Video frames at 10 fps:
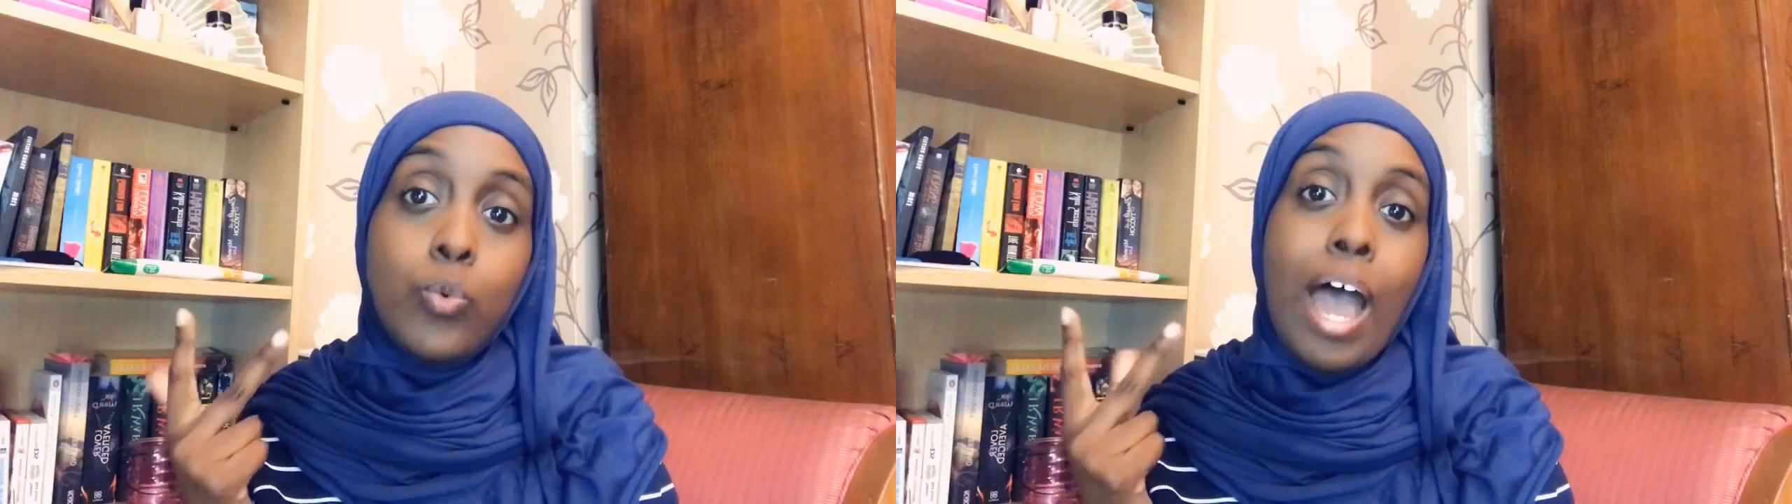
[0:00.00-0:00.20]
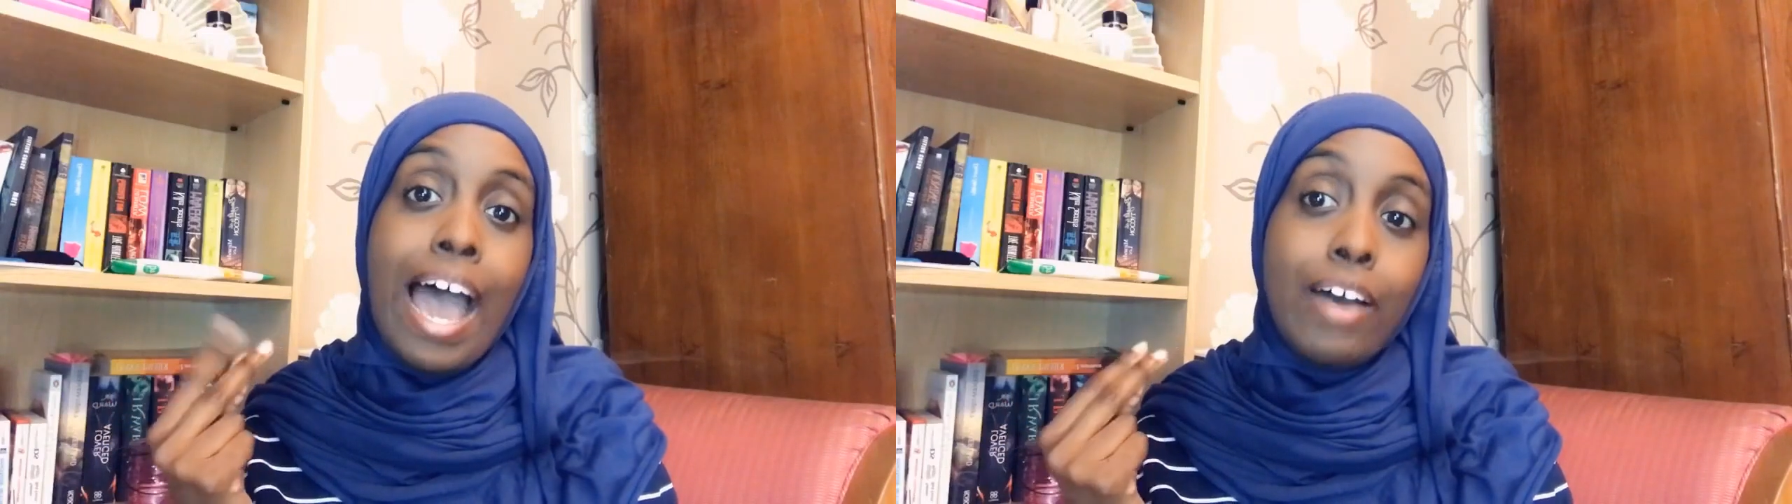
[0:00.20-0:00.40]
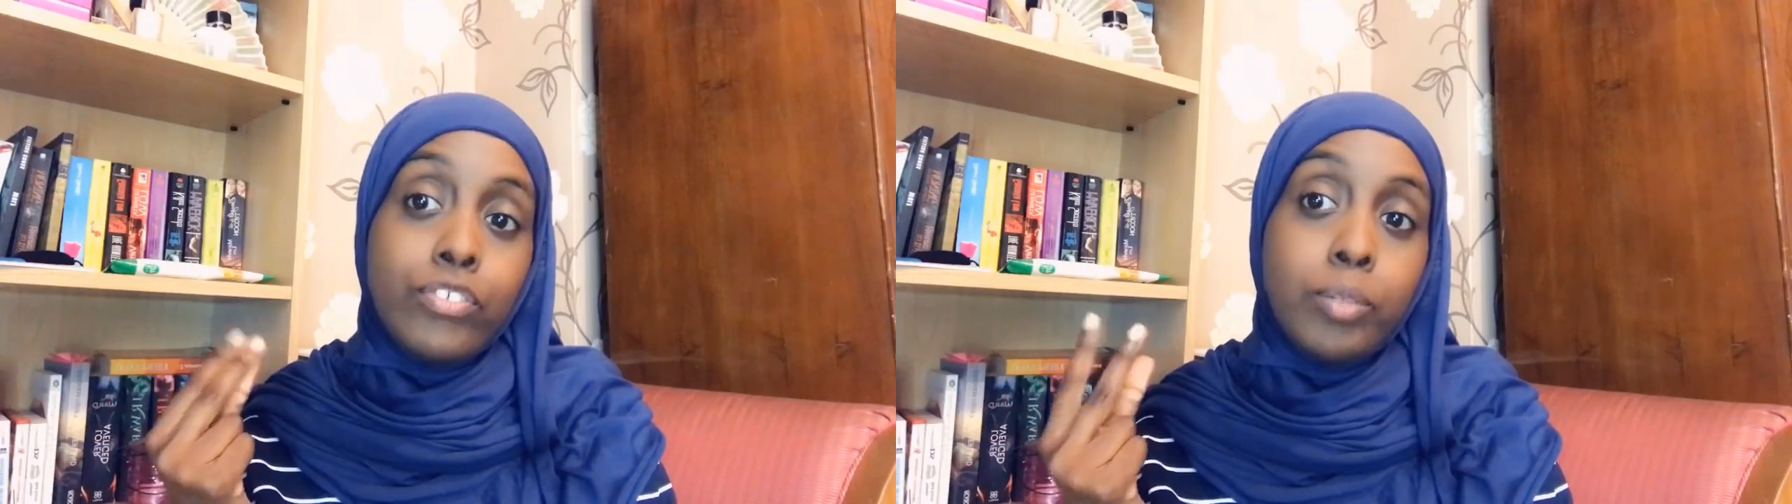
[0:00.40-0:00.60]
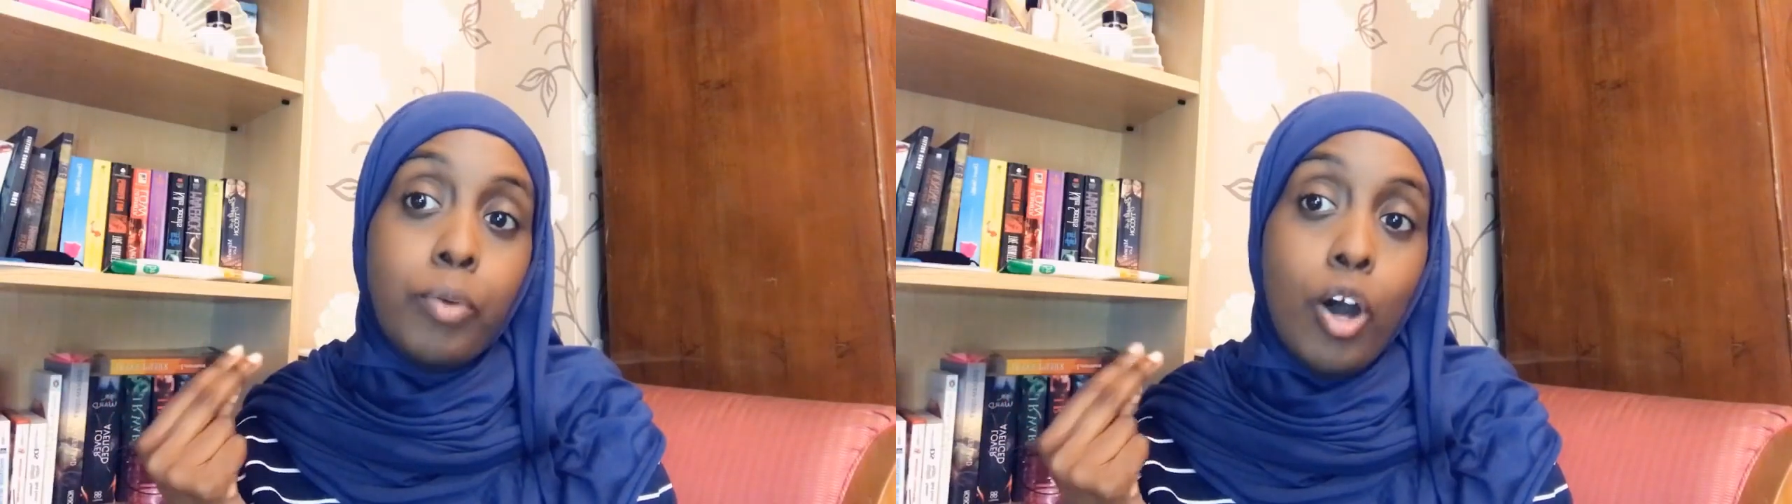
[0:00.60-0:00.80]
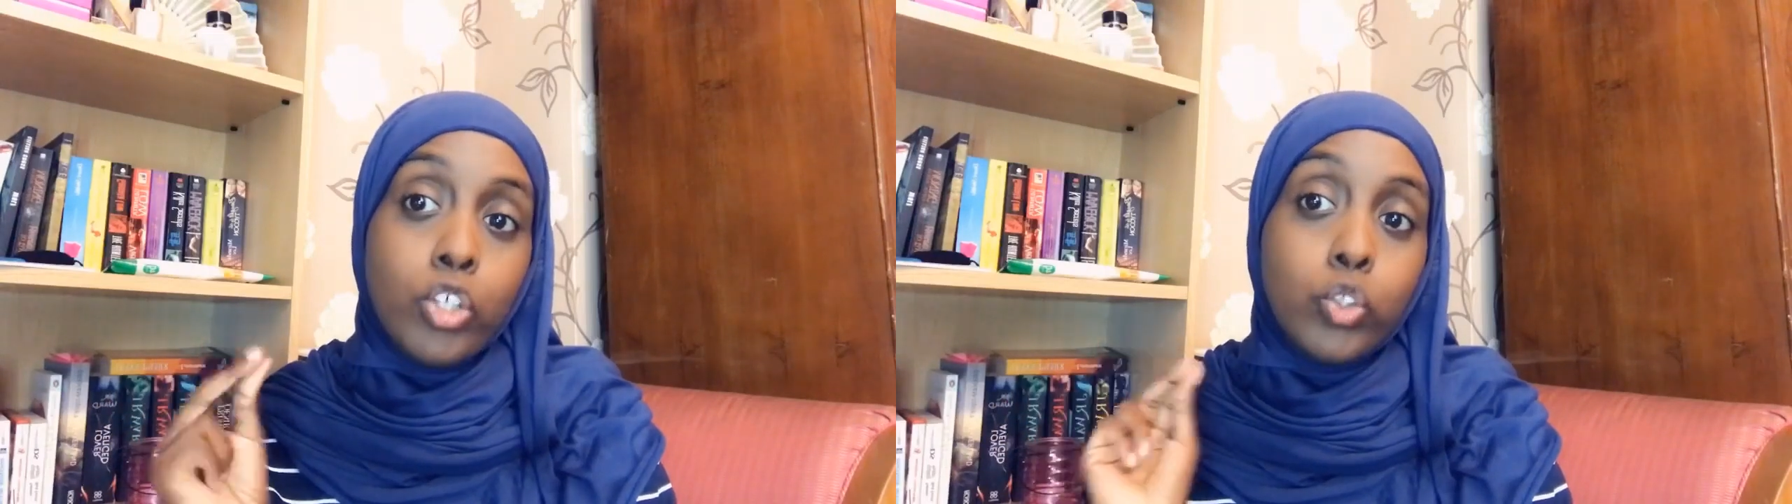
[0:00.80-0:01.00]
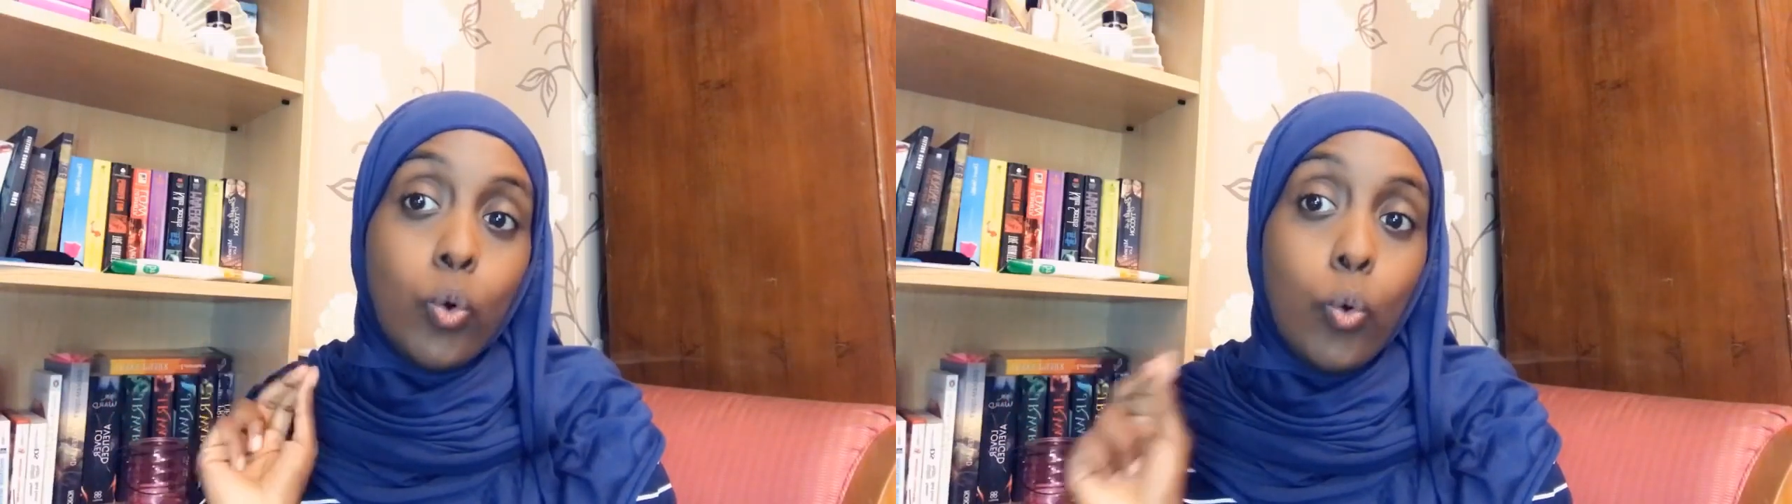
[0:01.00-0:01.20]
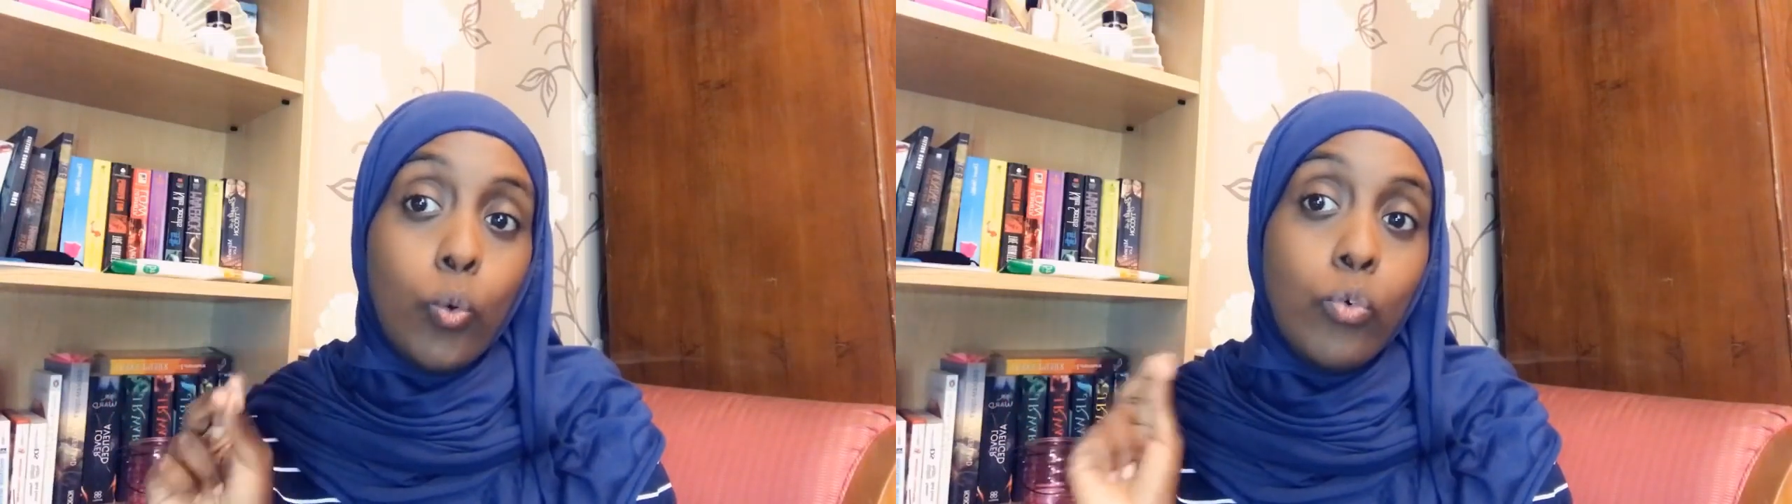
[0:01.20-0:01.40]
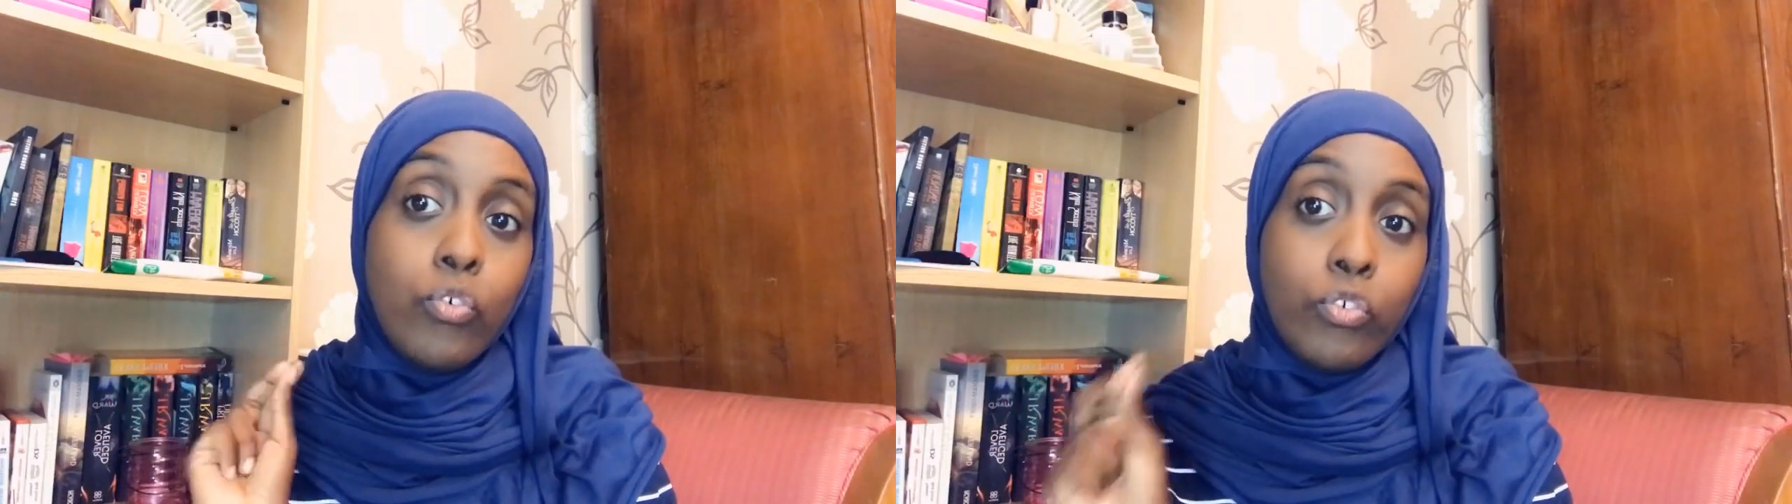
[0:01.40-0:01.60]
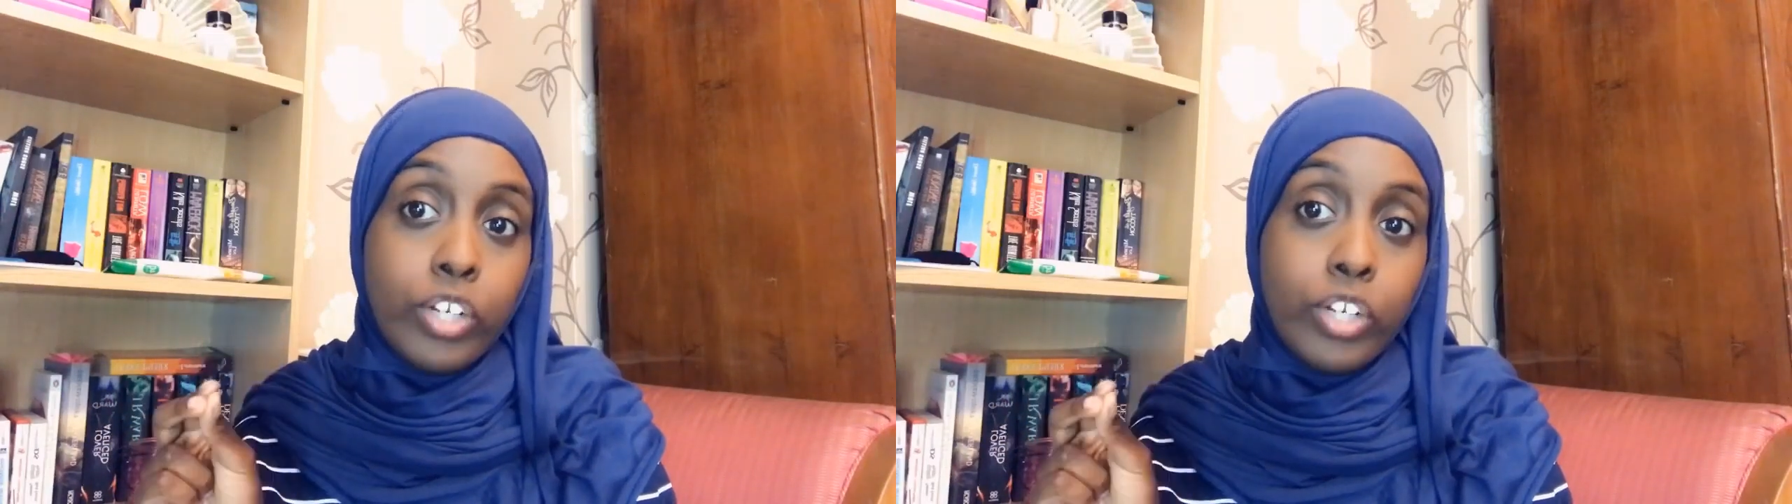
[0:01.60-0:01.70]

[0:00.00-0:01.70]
You have to pass all